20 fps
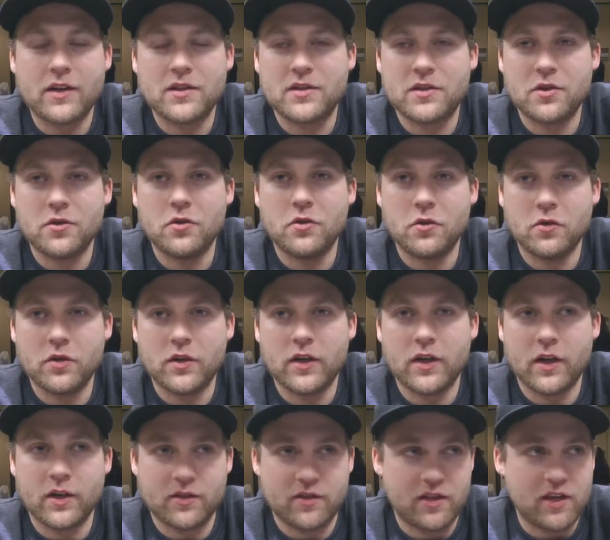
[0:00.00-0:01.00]
too
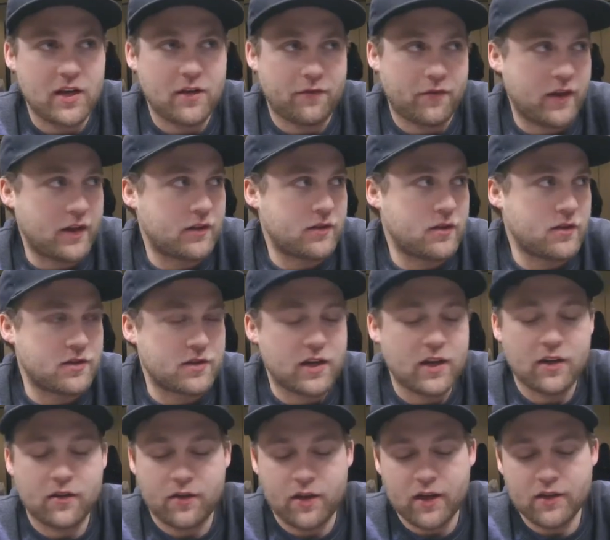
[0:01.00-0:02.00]
to see if like there's
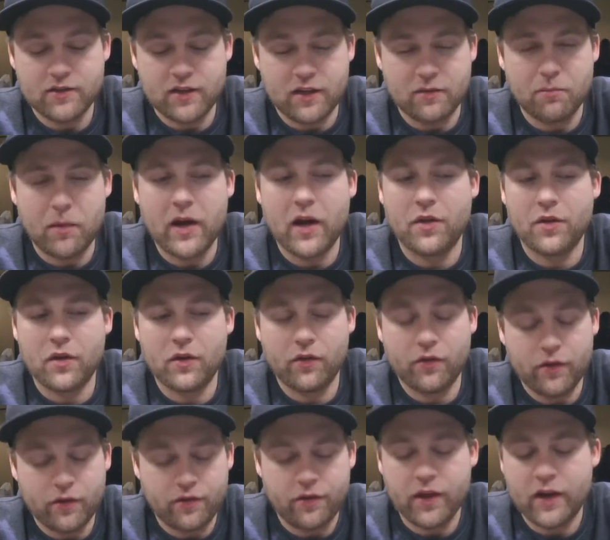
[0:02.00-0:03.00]
things like my other
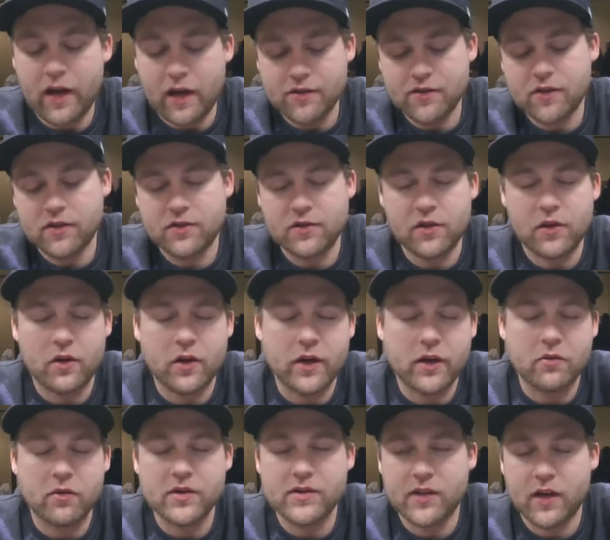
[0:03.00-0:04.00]
thing I was
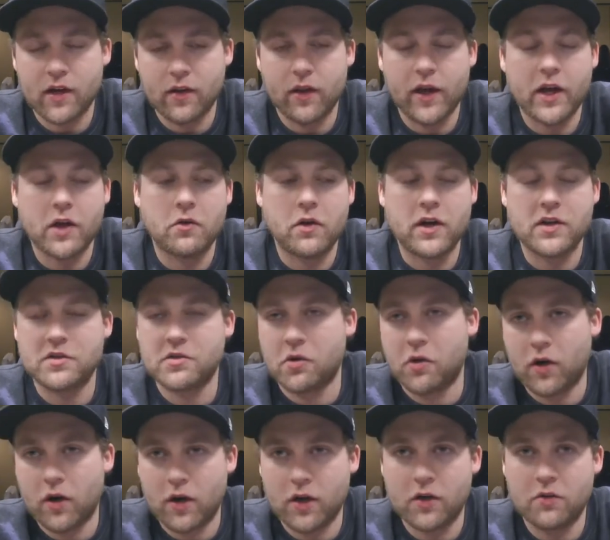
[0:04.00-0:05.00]
considering was Lycanroc
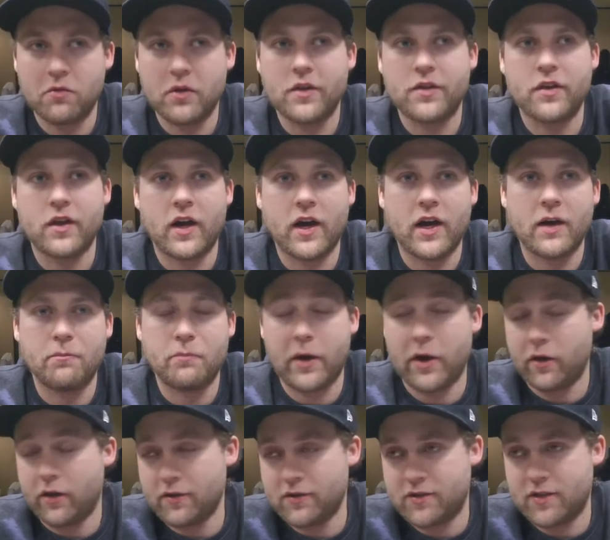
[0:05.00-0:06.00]
Zoroark with
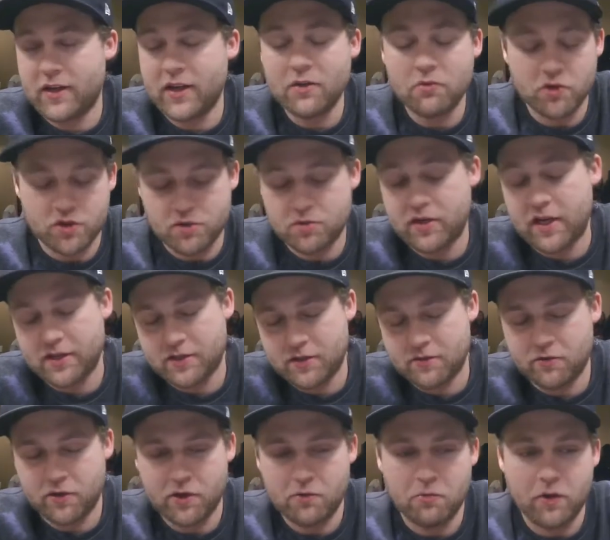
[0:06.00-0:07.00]
Parallel City, which
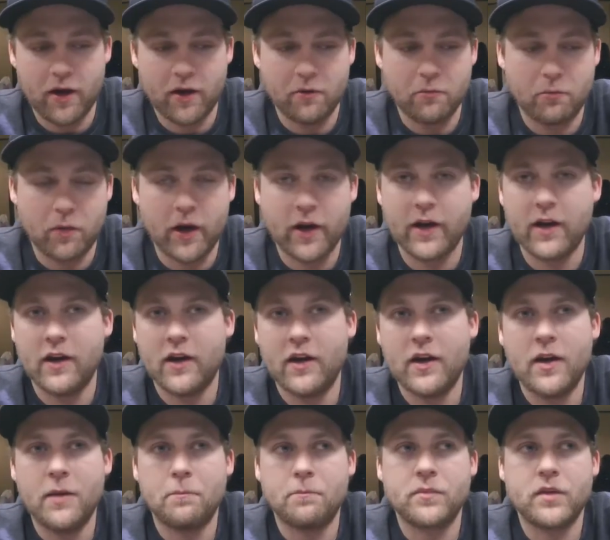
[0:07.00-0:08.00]
tested really well, but
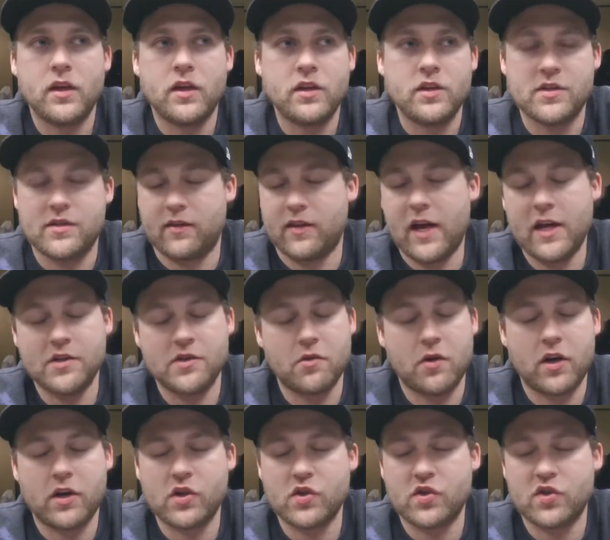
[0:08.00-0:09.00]
just
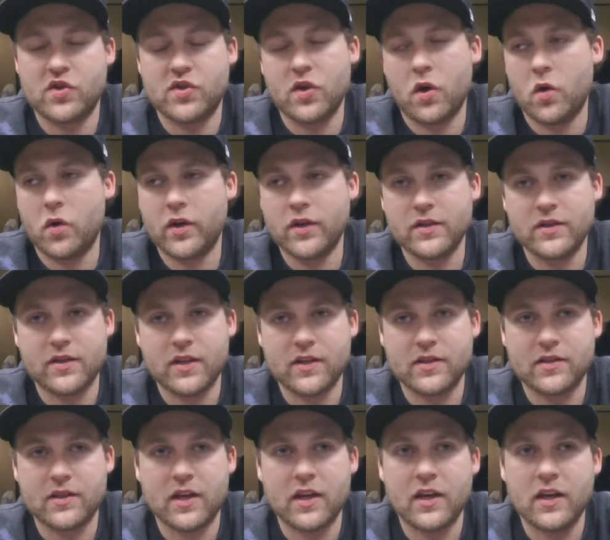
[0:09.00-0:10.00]
Lonzoroark is so
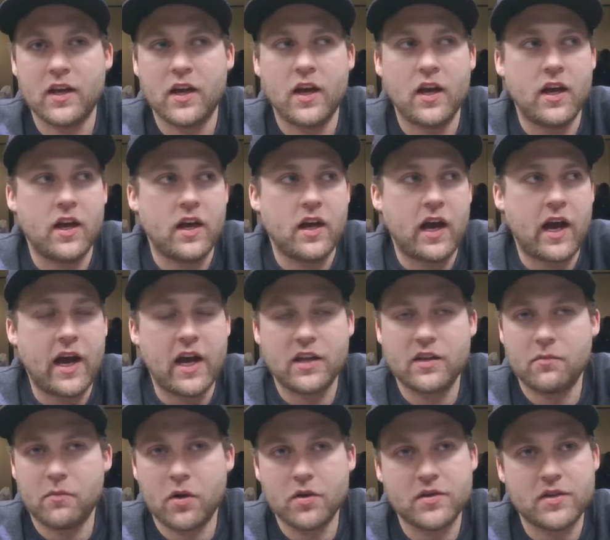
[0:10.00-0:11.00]
consistent. I had
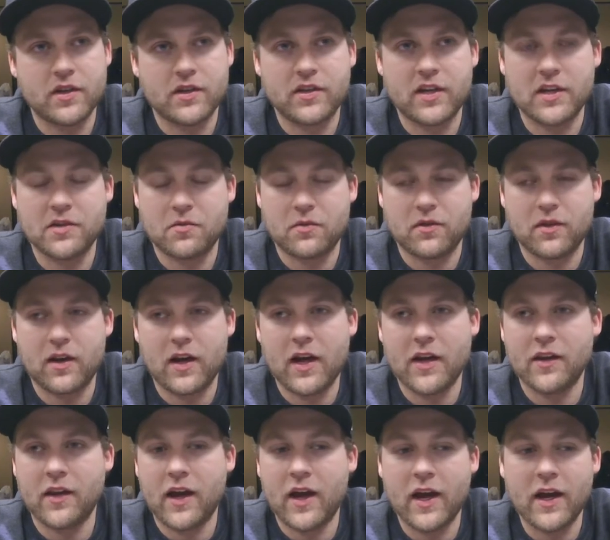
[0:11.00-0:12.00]
the most success with it
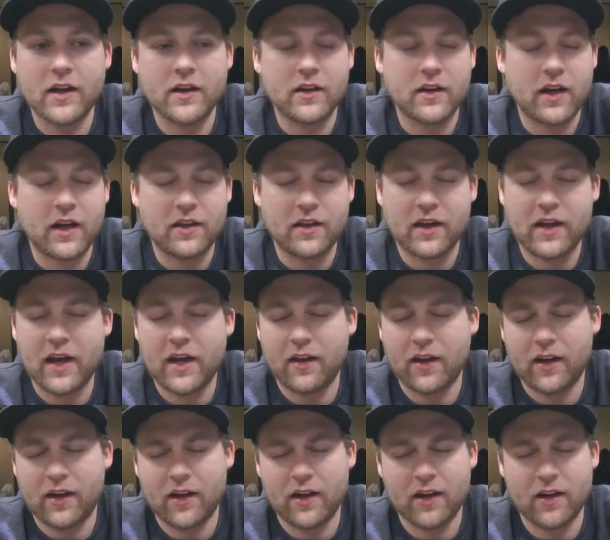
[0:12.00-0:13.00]
online. I think I had
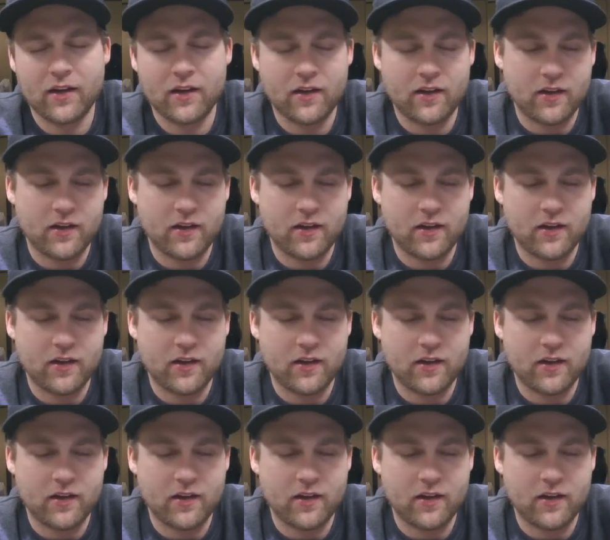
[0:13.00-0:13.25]
like a